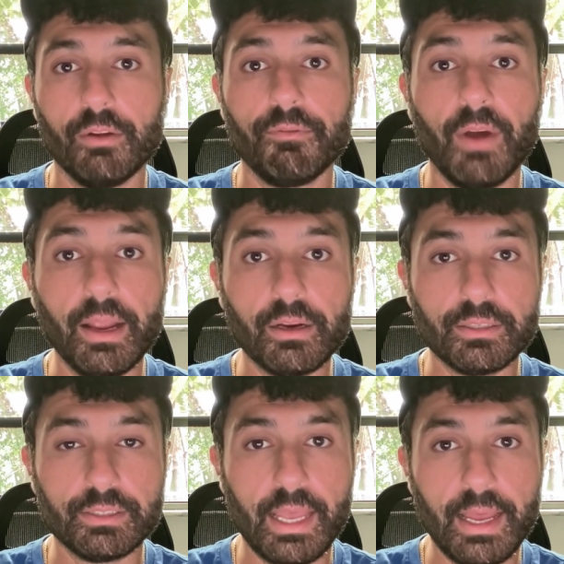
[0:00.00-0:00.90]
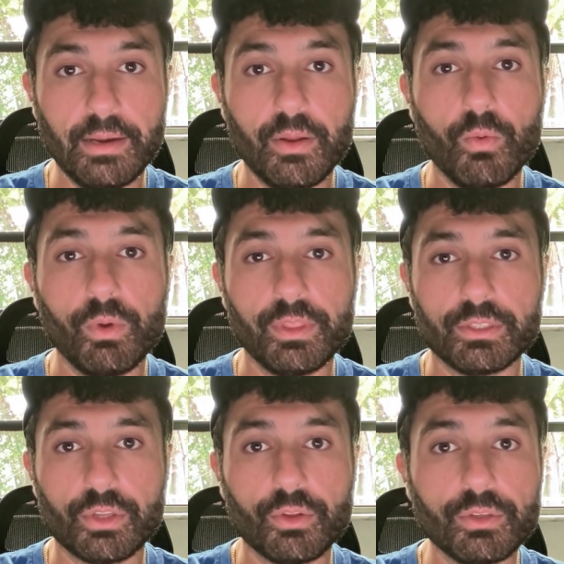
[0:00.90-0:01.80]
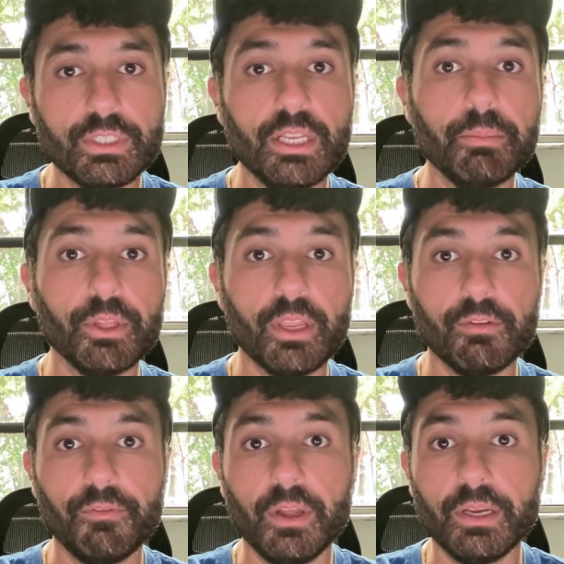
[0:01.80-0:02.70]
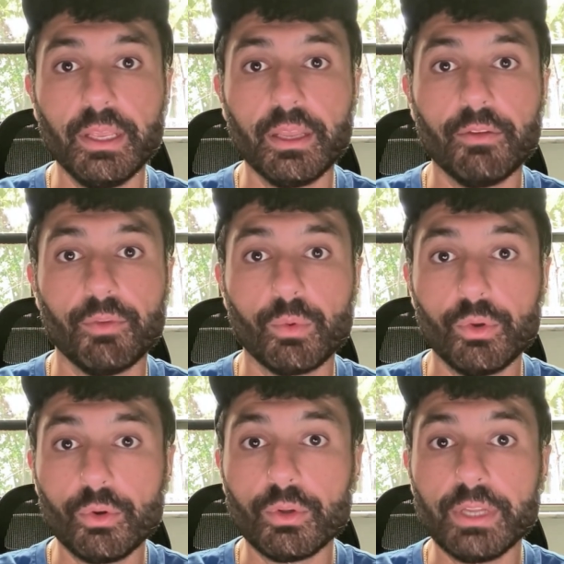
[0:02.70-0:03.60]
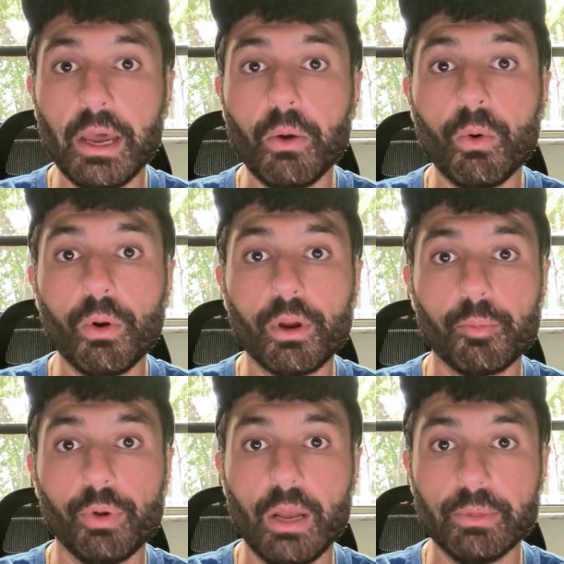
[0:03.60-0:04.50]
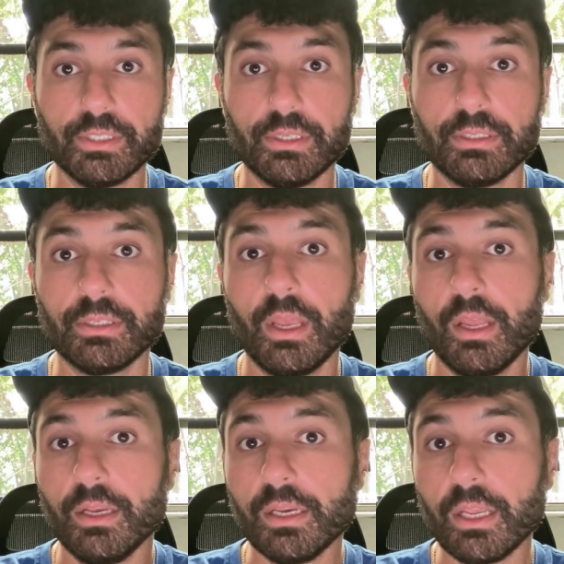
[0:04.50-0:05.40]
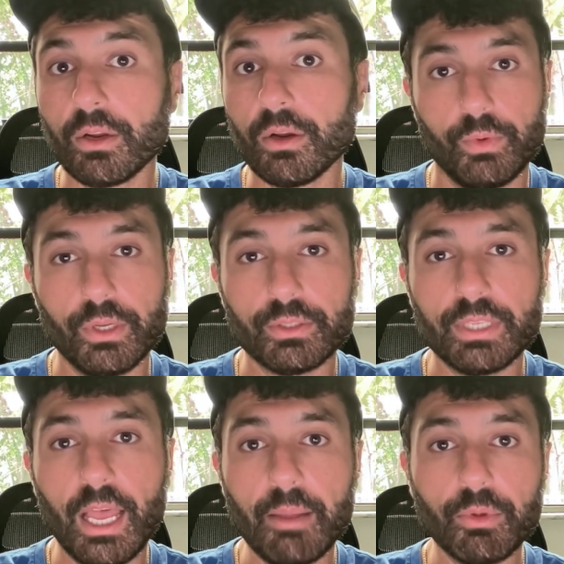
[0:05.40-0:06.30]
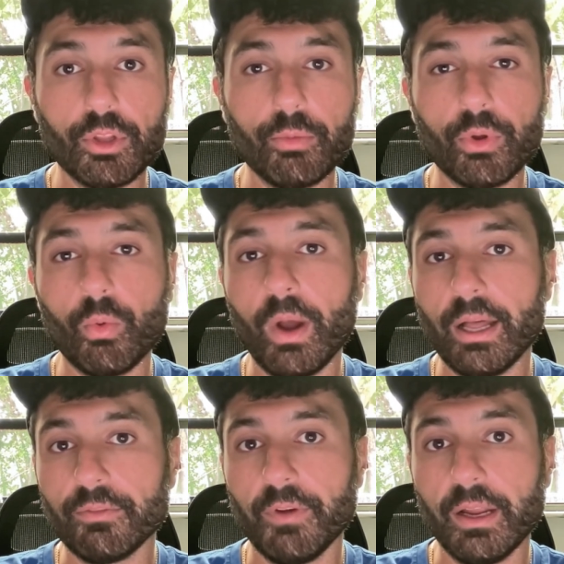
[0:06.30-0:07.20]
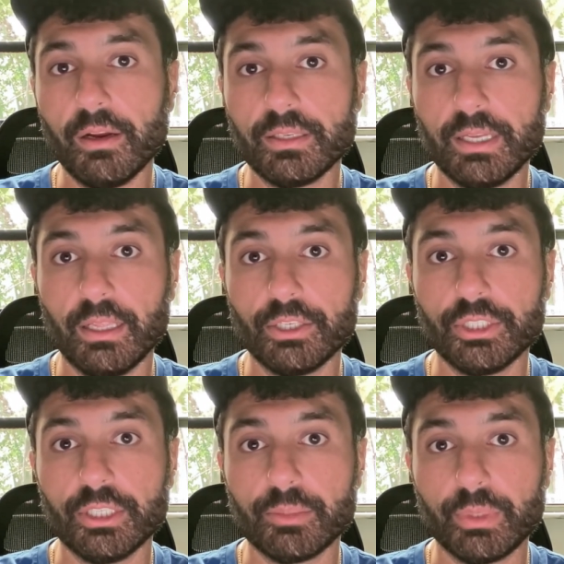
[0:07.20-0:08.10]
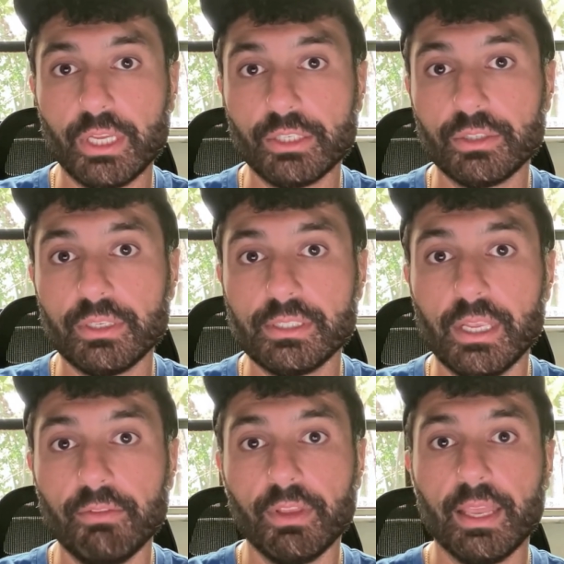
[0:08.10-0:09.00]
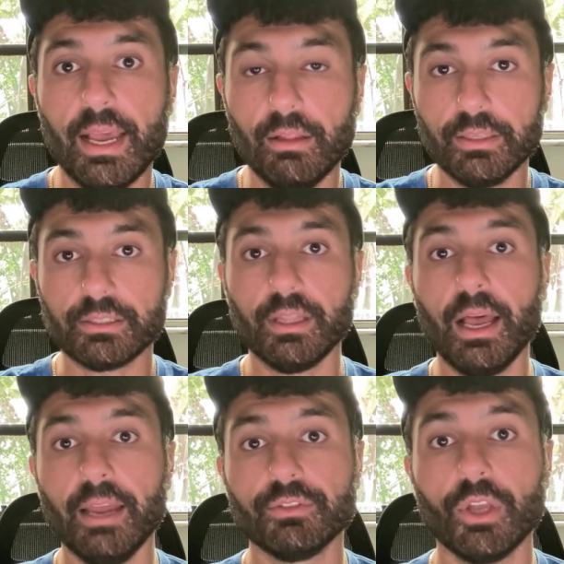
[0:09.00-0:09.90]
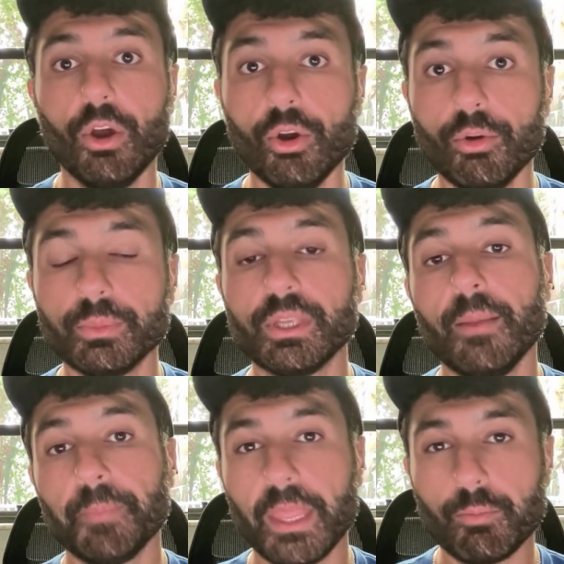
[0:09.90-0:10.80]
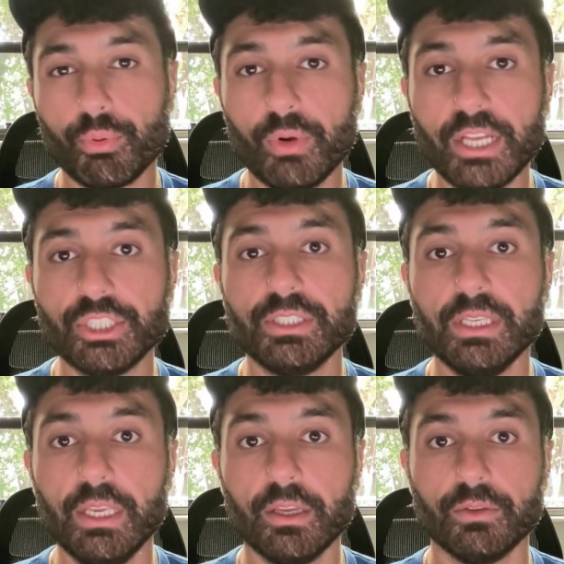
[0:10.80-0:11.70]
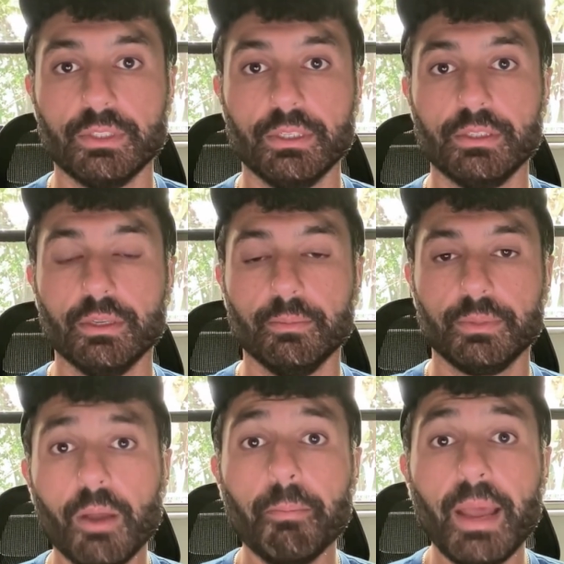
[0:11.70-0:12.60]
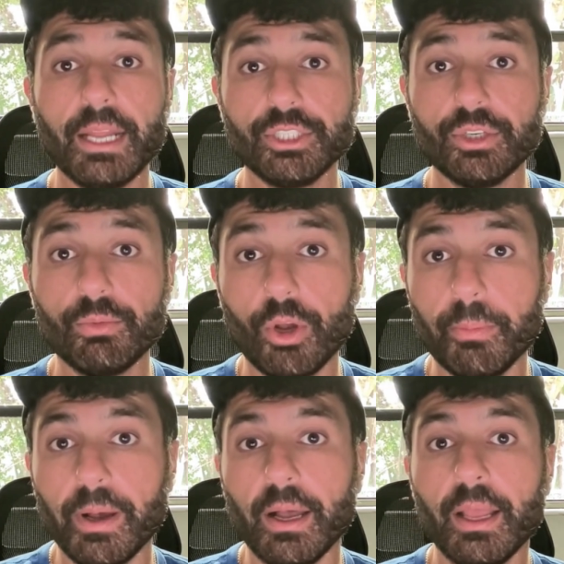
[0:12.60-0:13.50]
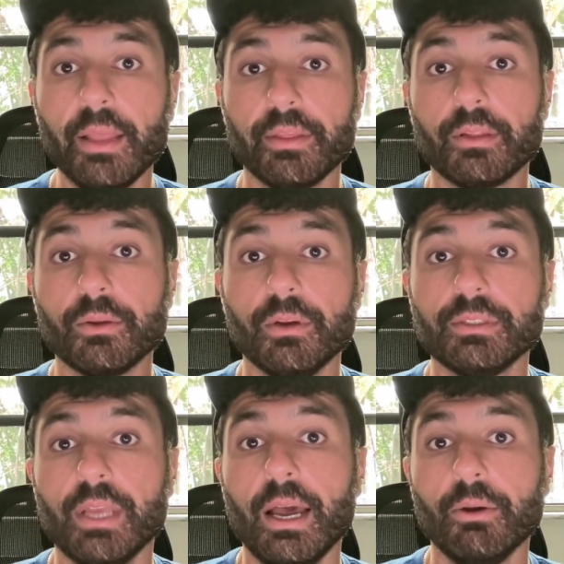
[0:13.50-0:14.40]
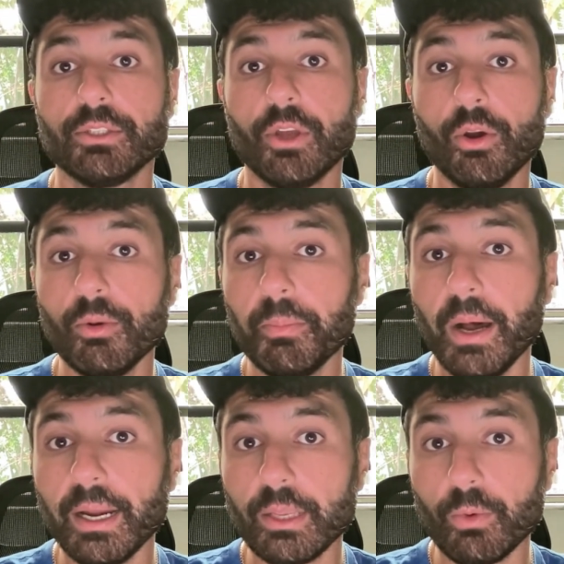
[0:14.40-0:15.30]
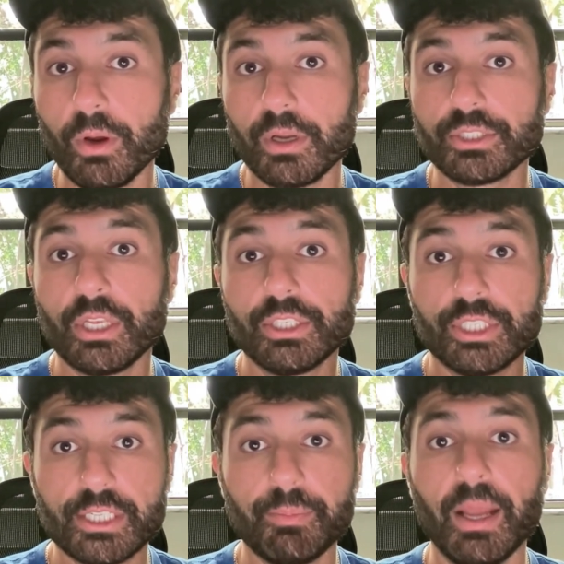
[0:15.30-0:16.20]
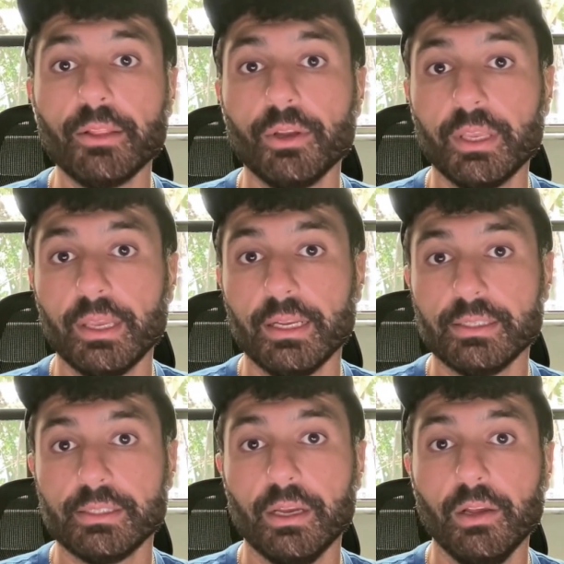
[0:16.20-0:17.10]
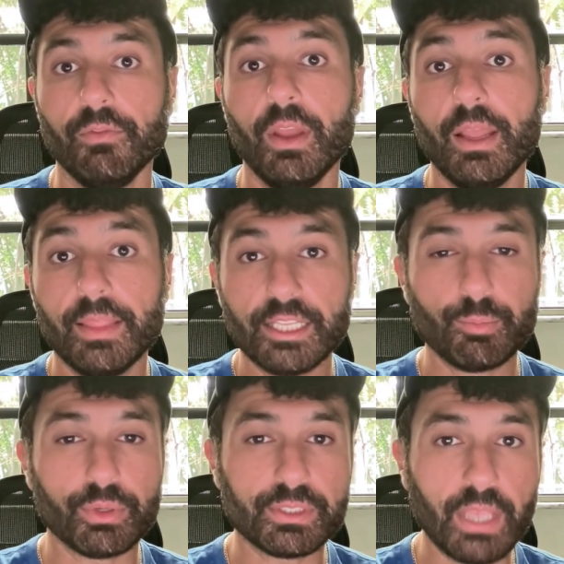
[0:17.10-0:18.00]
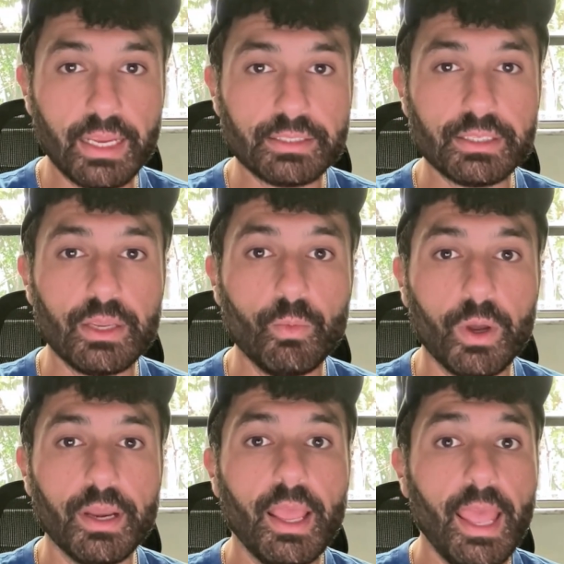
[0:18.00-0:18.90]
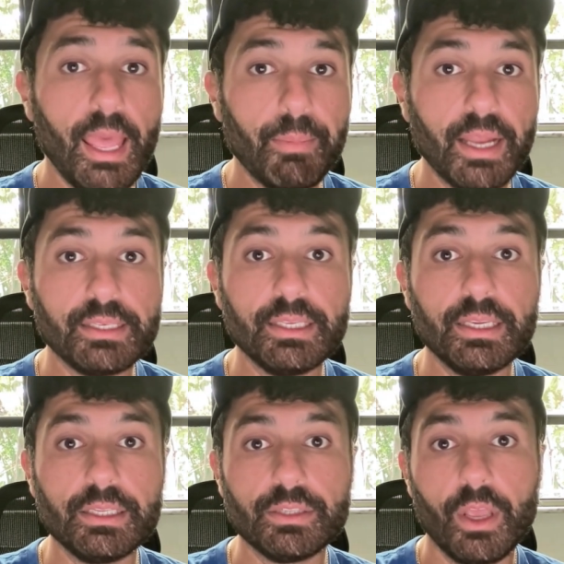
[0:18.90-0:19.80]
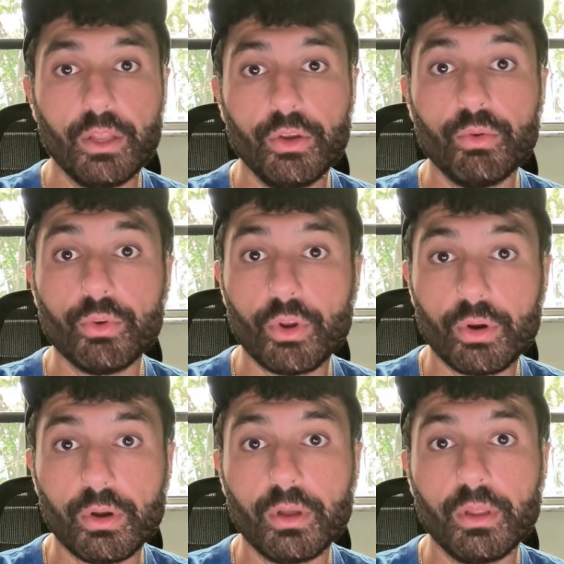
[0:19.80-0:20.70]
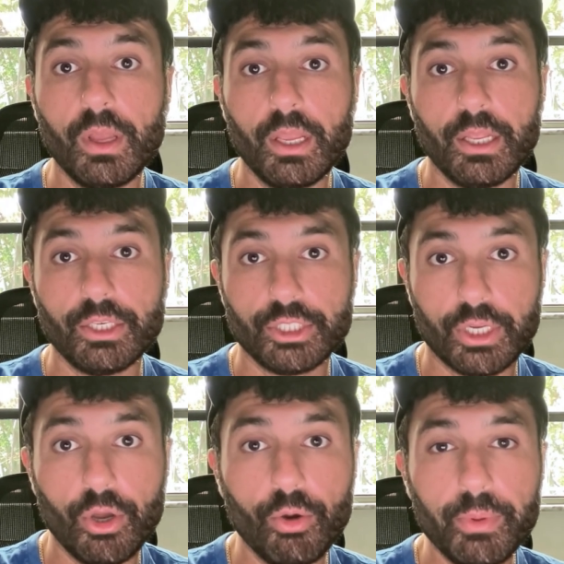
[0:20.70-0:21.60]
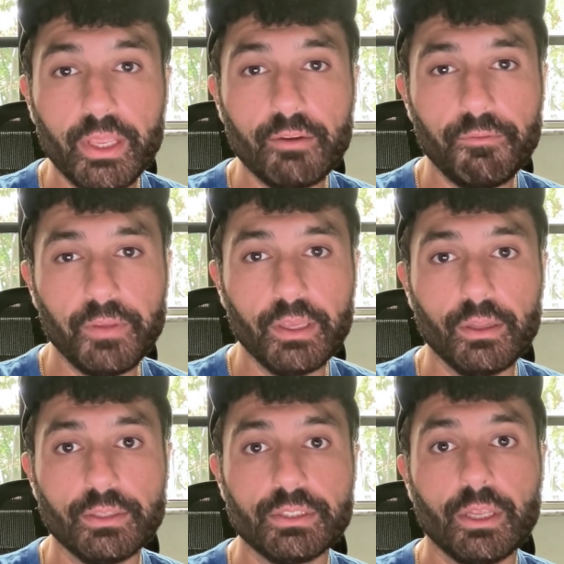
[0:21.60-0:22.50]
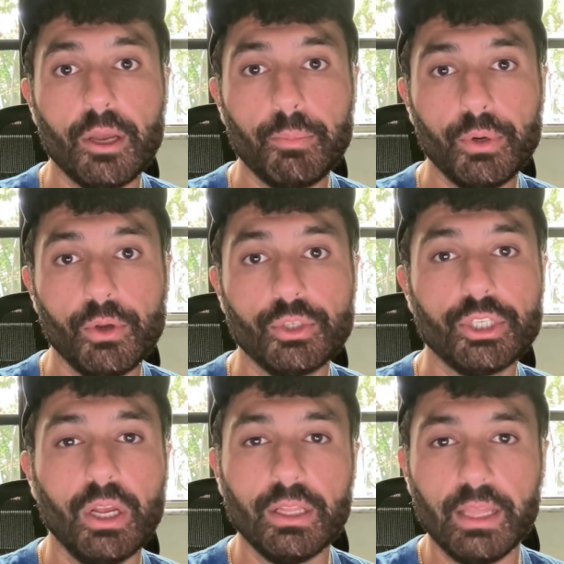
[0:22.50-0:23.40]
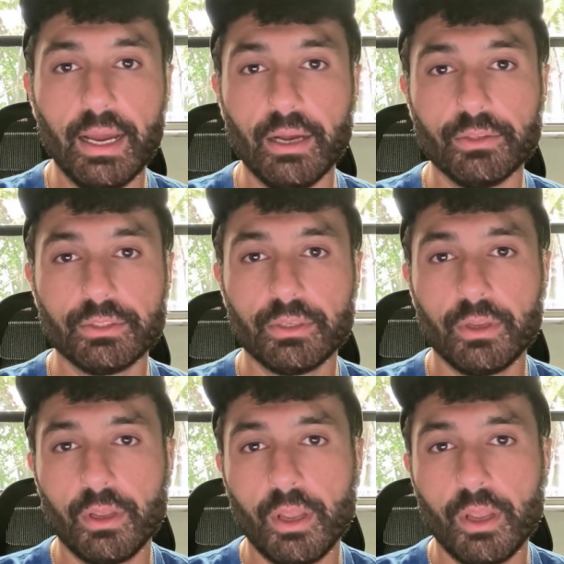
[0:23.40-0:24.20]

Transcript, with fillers: FireSat, with its thirteen million funding from google dot org, promises near real-time global wildfire intelligence, potentially saving countless lives, homes, and precious ecosystem. Imagine a robot that learns how its own body works just by looking at itself. That's precisely what M I T's new Neural Jacobian Fields approach allows.